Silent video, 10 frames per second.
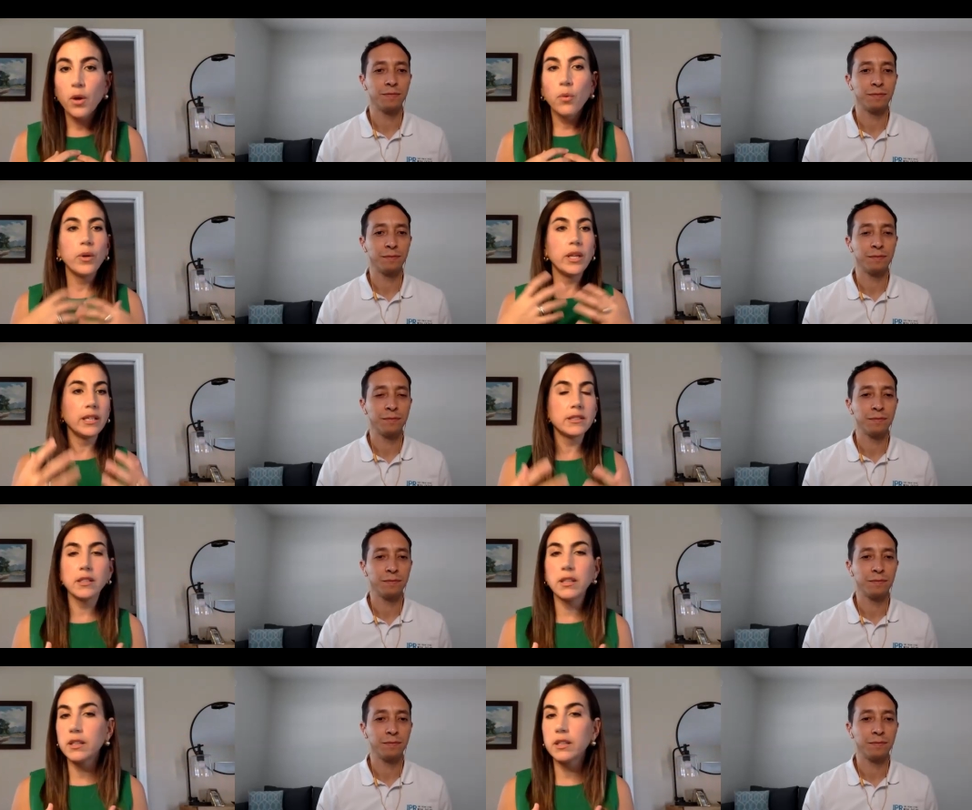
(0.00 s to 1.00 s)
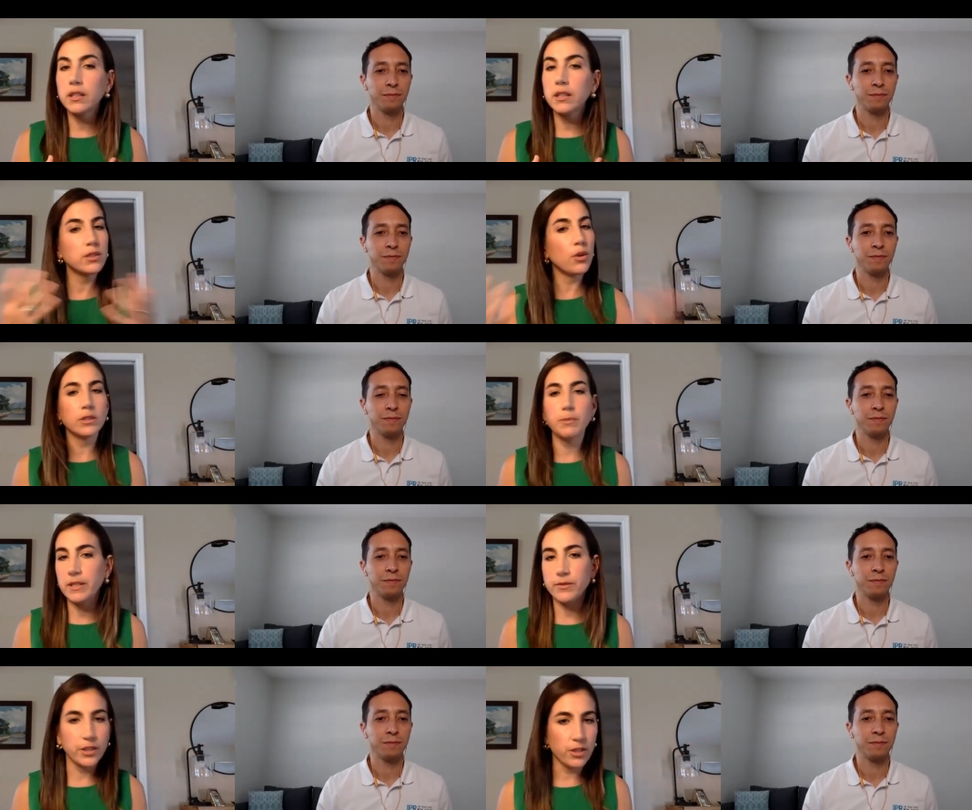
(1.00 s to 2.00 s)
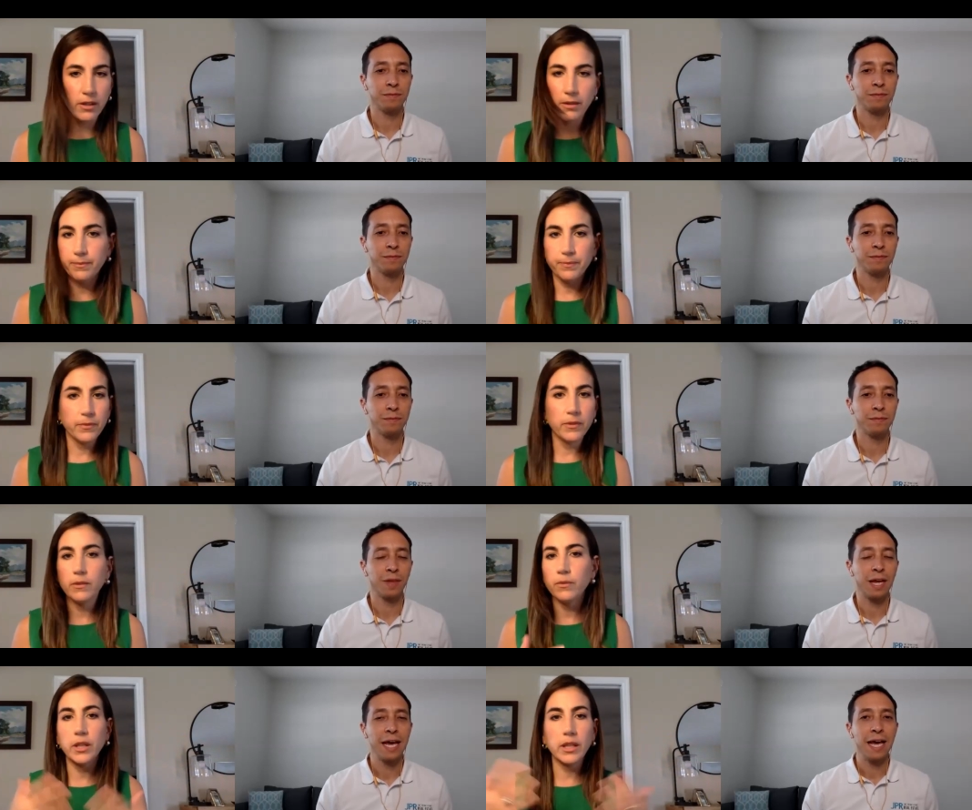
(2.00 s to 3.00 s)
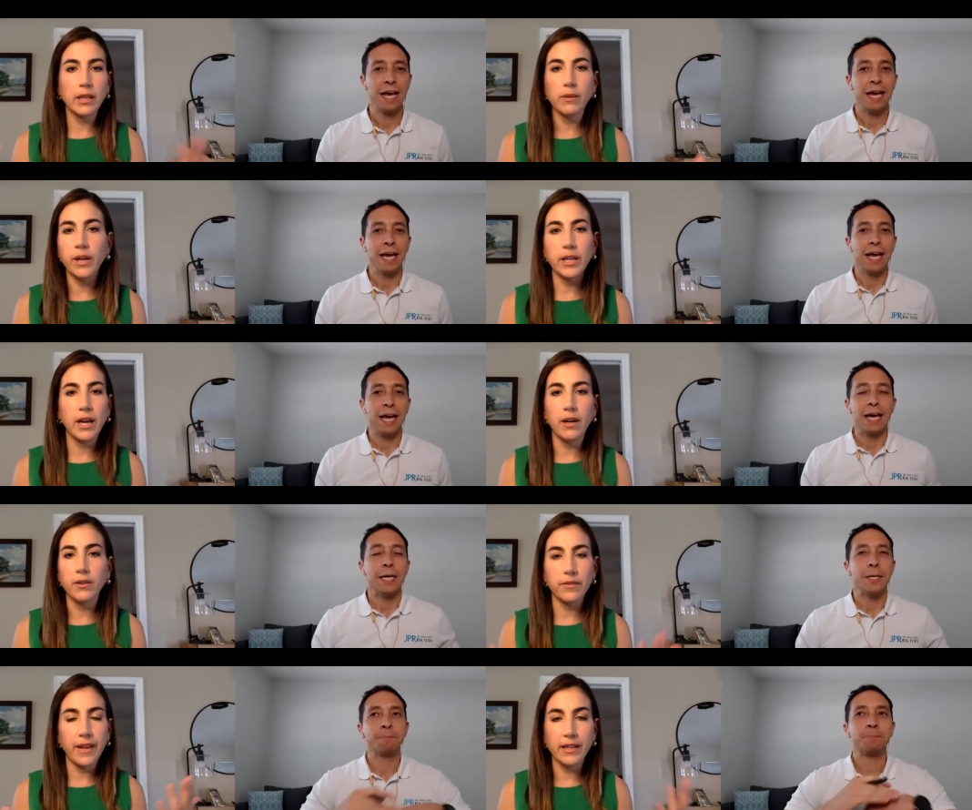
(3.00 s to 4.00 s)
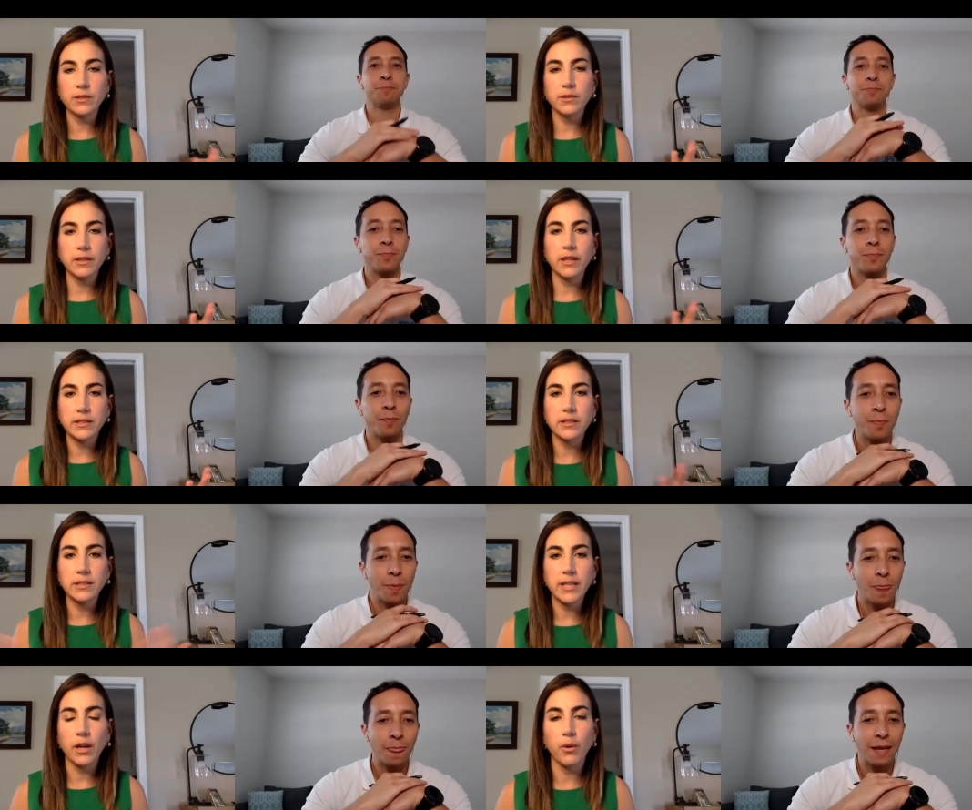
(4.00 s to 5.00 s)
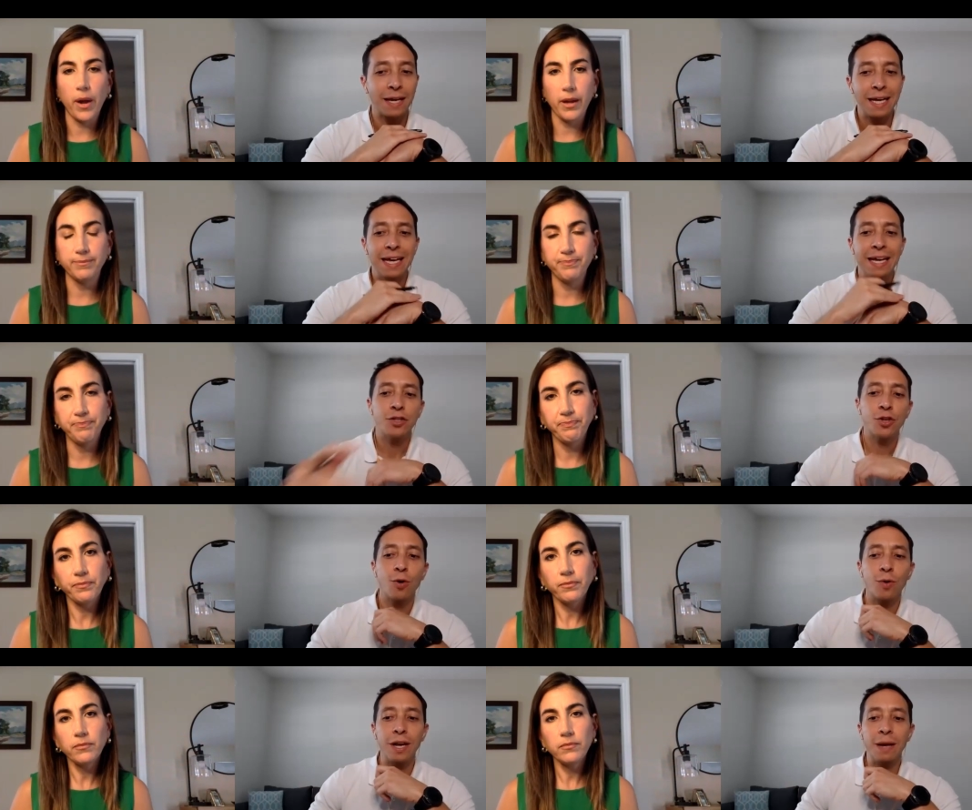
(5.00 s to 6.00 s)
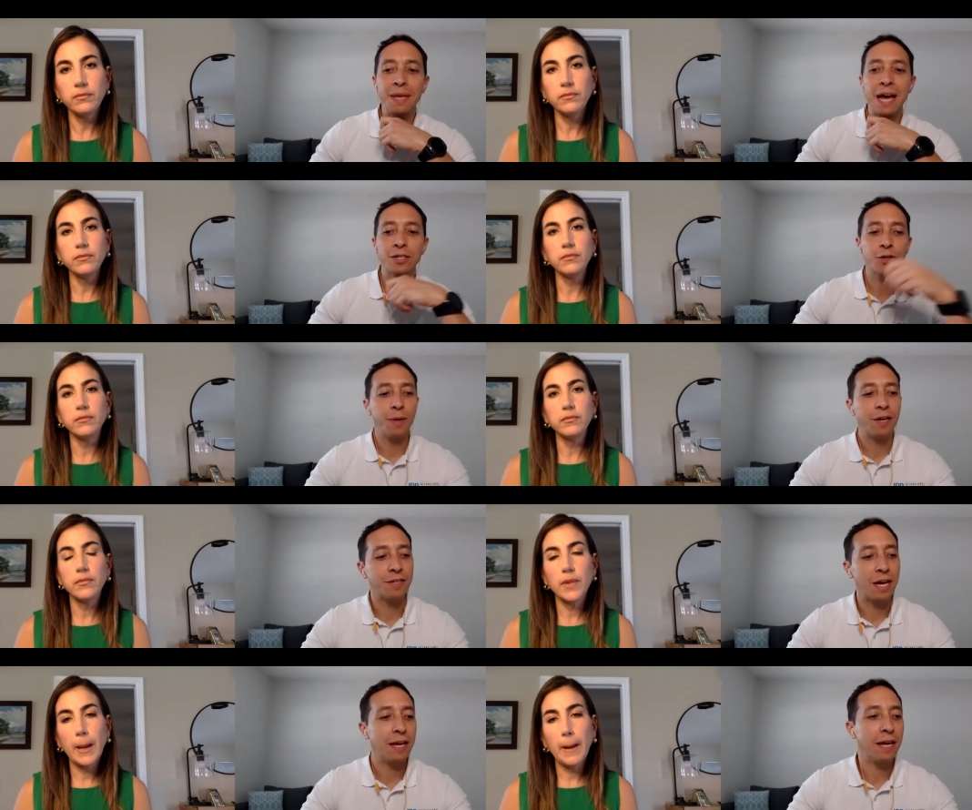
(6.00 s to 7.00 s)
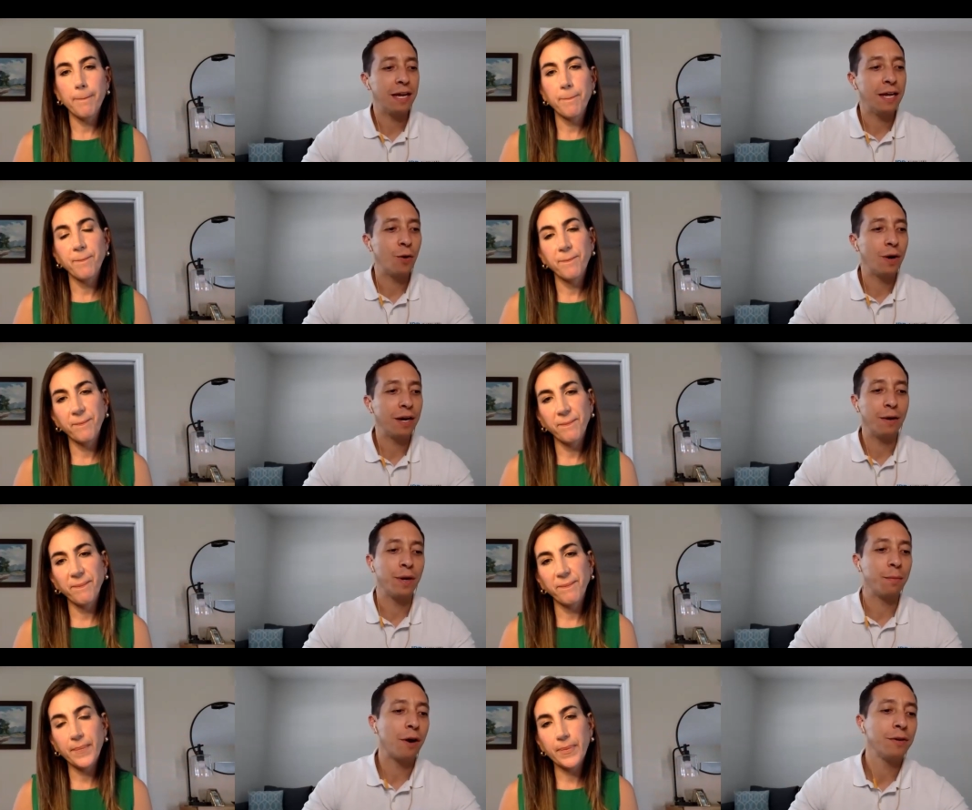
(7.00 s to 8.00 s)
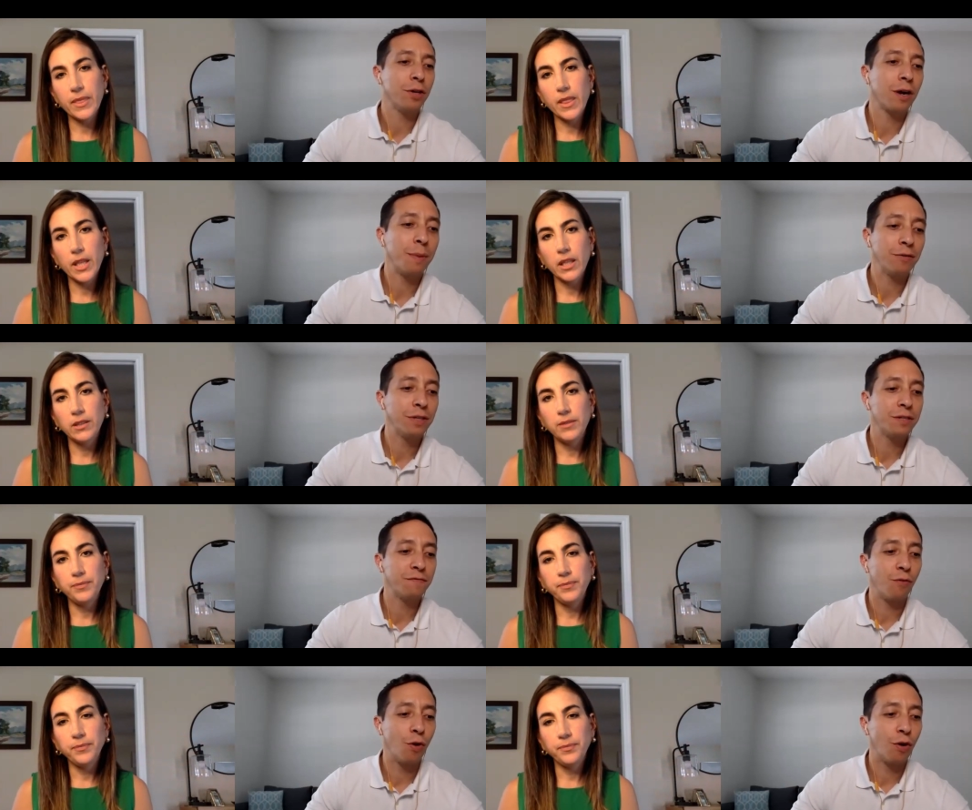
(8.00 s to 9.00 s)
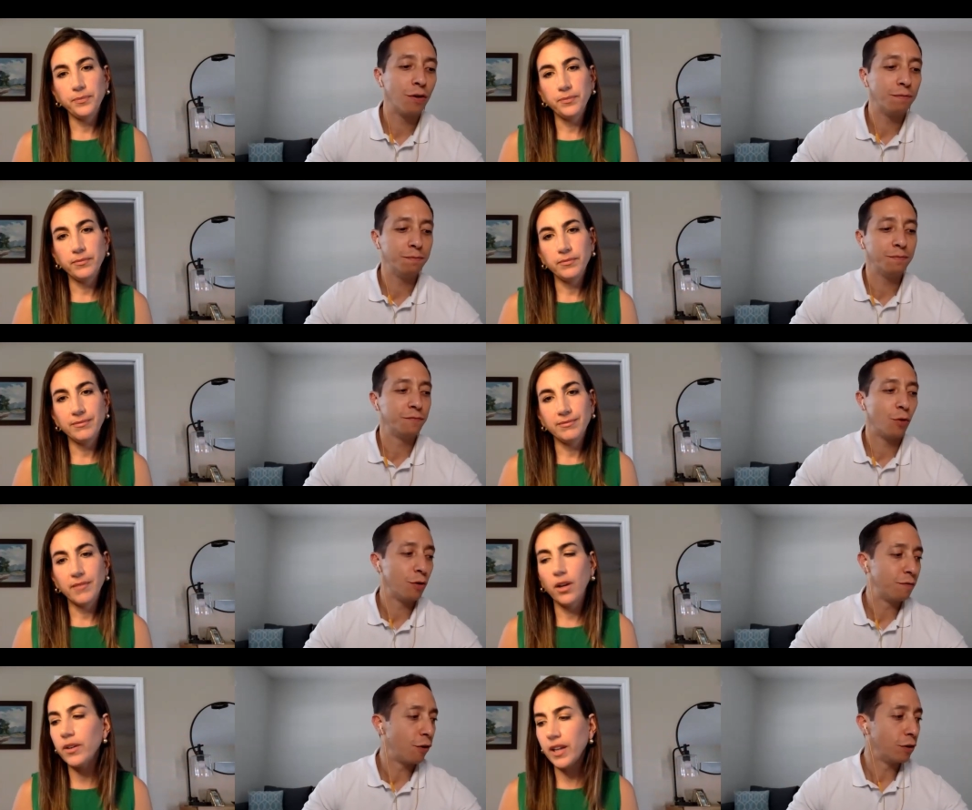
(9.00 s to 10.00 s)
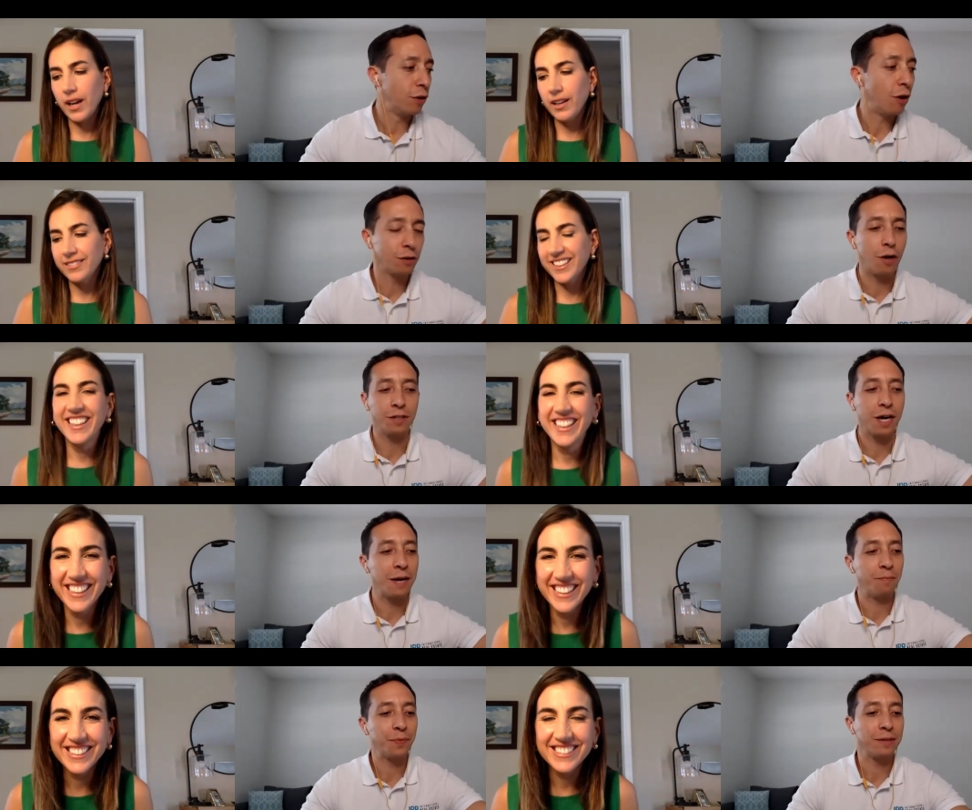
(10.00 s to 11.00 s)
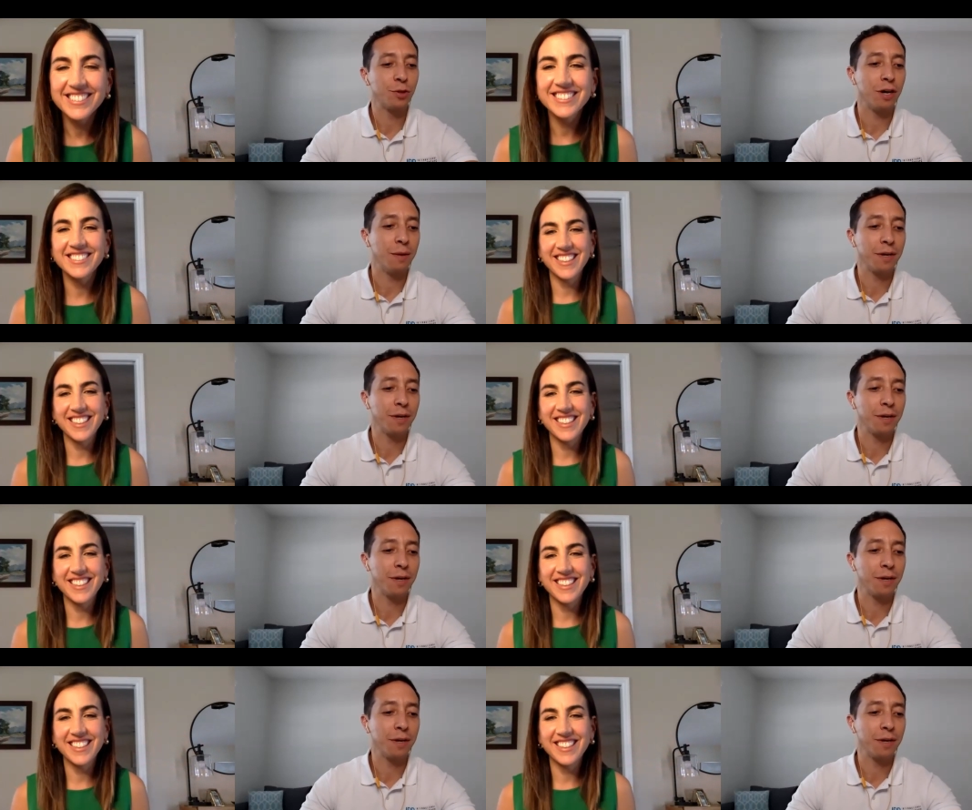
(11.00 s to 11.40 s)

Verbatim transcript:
Speaker 1: We need to look, we need to hold space for each other. Really, right now, that's that's the takeaway.
Speaker 2: So let me ask you because I, you know, again, we could probably talk about this for for, oh, for yeah. a long, long time. Sorry, let me